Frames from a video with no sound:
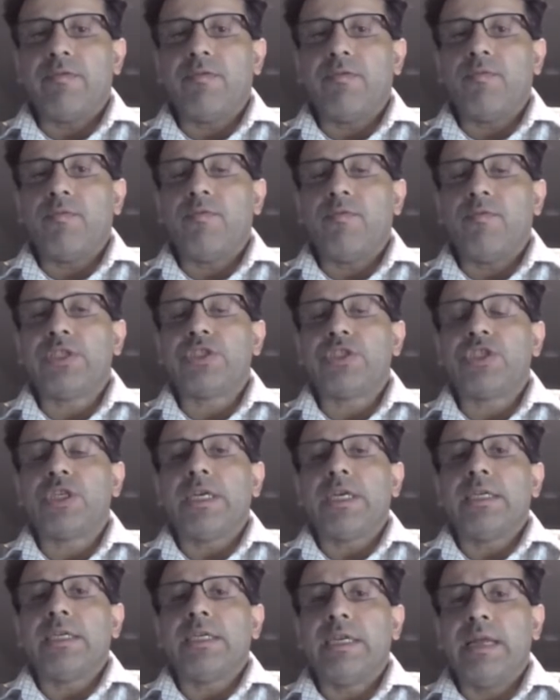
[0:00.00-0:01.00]
which
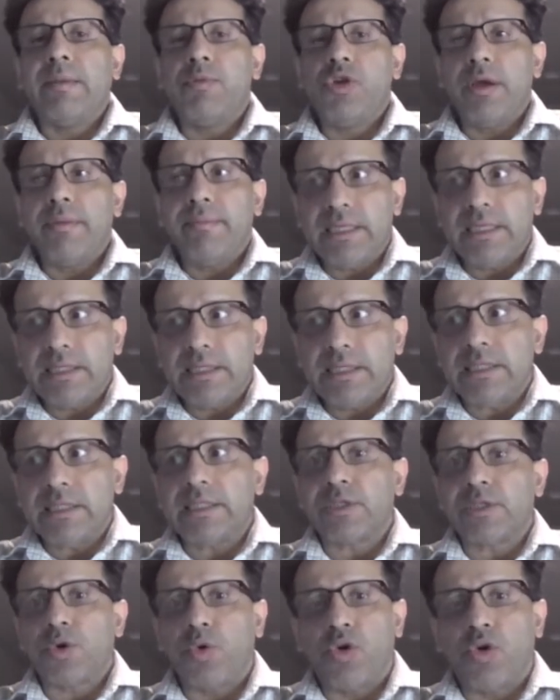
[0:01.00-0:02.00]

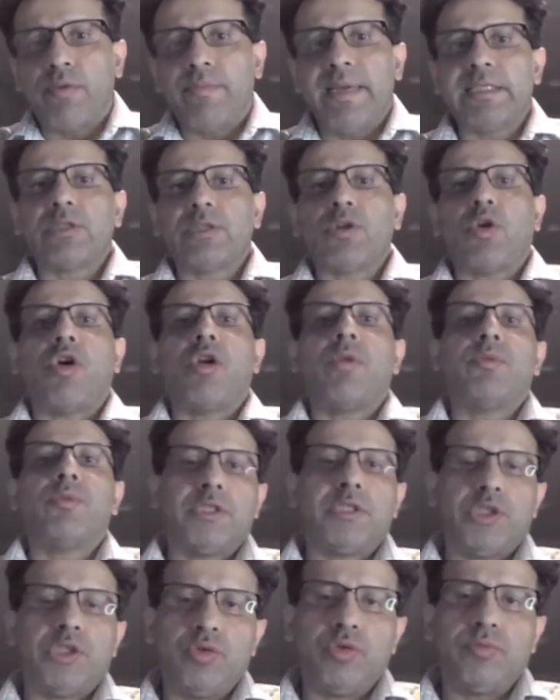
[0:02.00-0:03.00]
WMS's code based
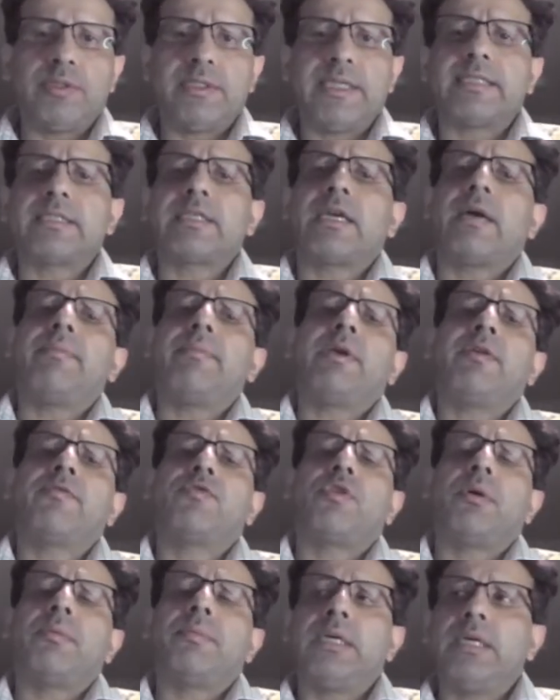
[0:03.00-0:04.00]
almost assumes. That's coming
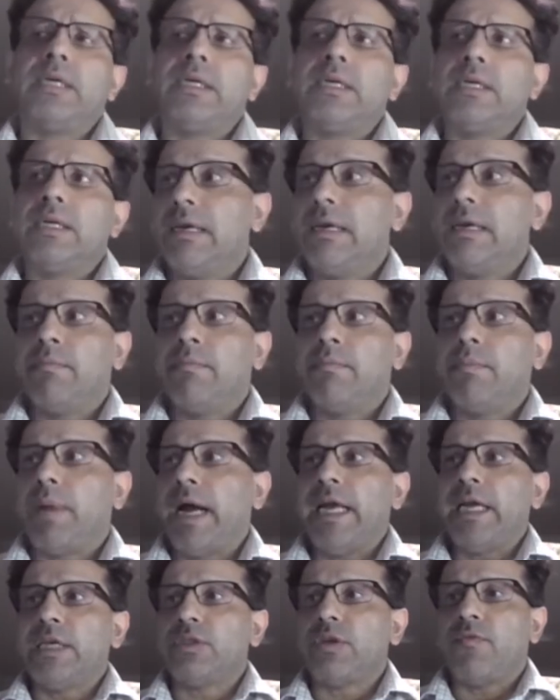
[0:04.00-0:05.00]
from a
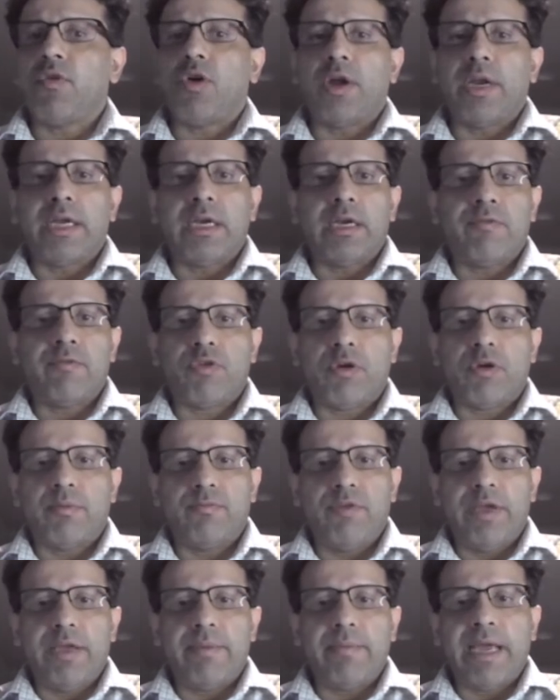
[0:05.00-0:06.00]
bias of Oracle
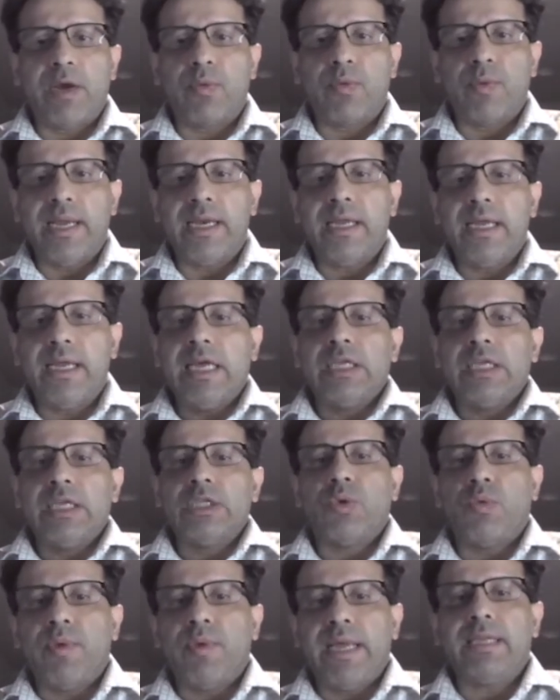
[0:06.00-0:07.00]
from way back when.
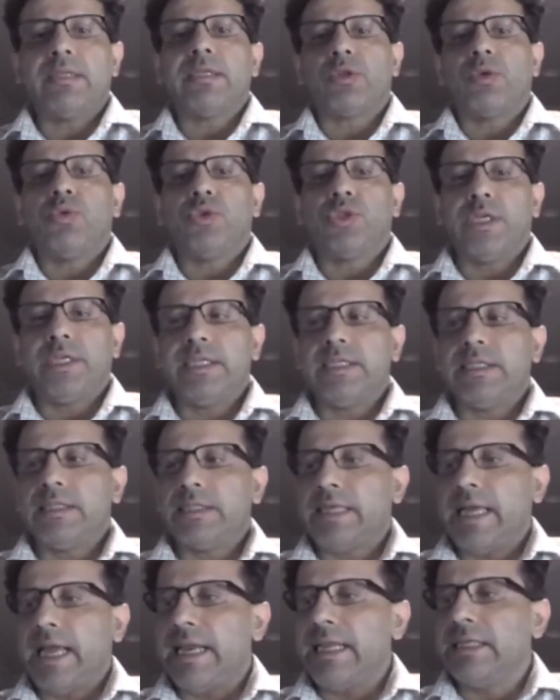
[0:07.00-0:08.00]
So when the solution
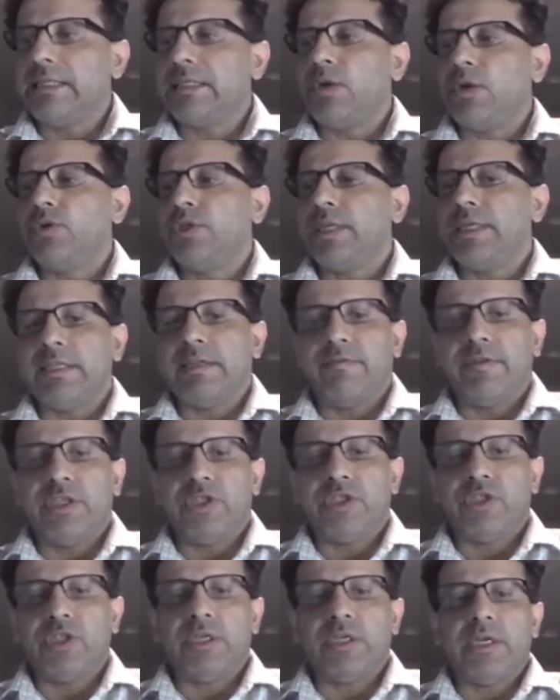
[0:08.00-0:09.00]
is, any solution is
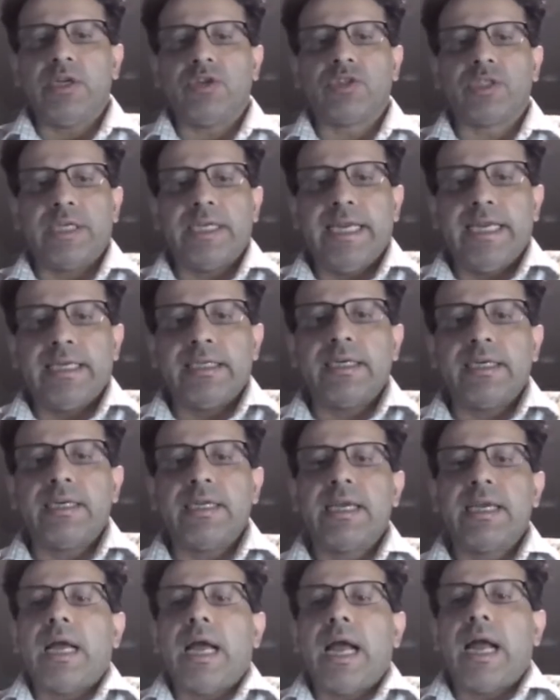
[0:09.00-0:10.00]
envisioned or was created,
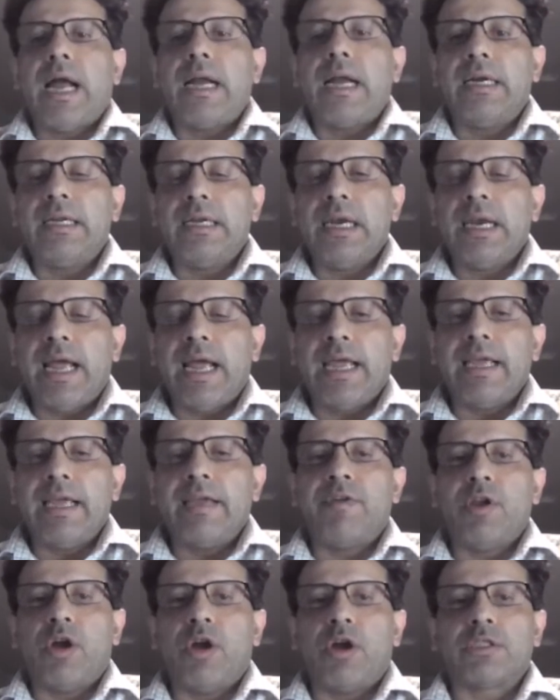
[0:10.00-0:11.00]
underlying
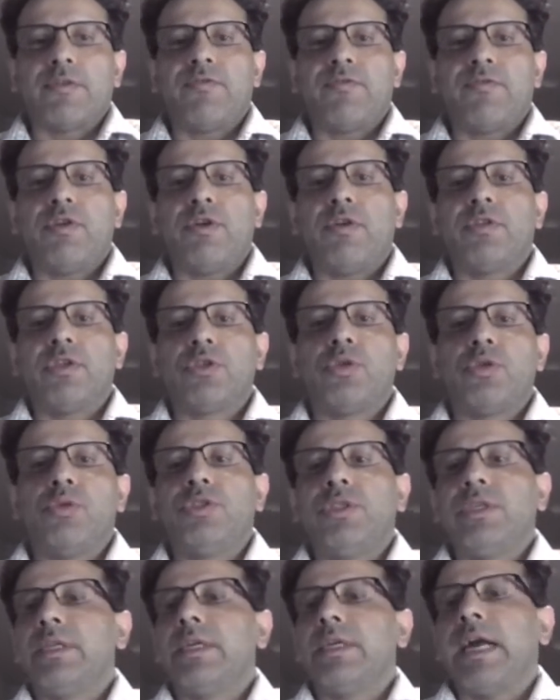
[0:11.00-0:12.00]
philosophy of the
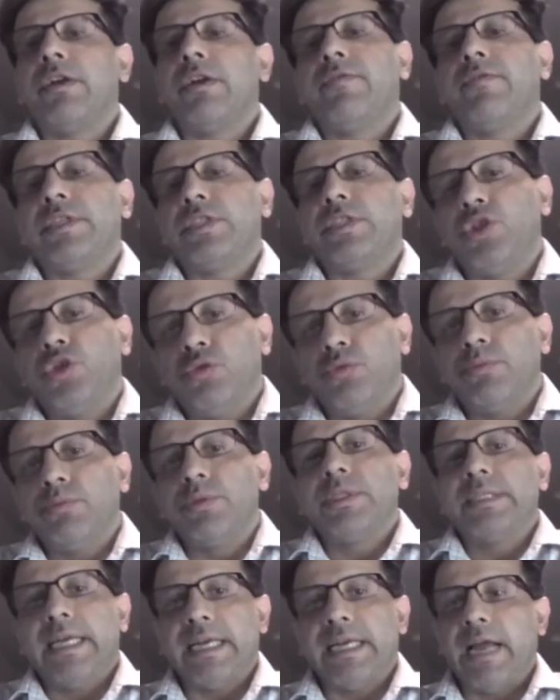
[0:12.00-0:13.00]
solution kind of
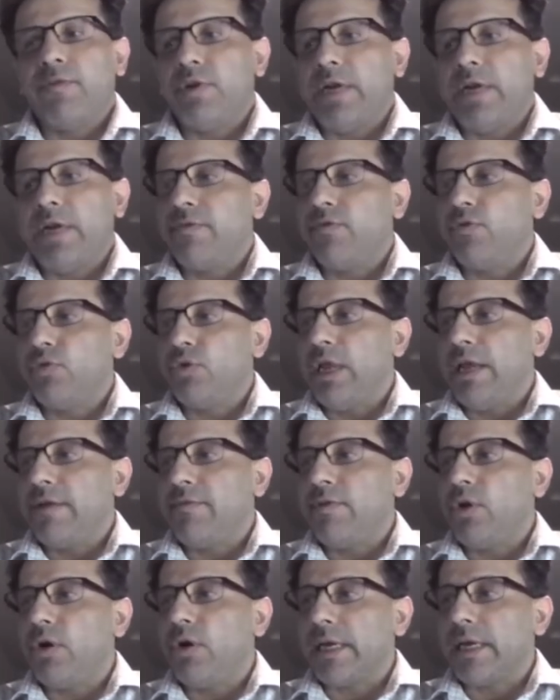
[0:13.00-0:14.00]
assumes that I would have row
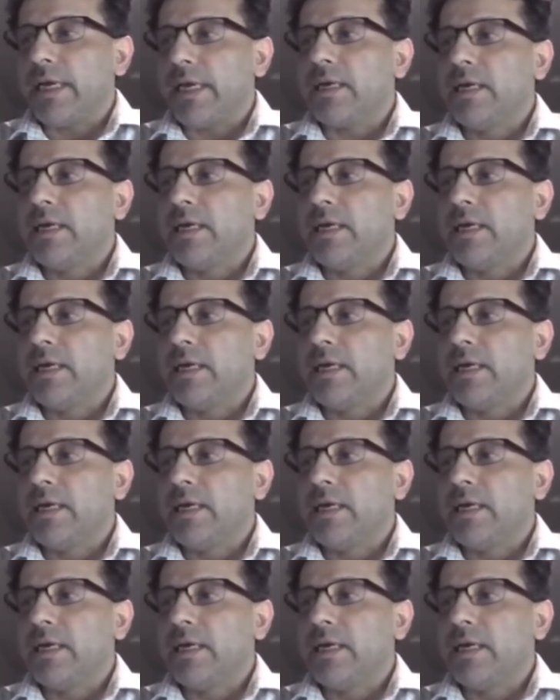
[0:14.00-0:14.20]
level locking.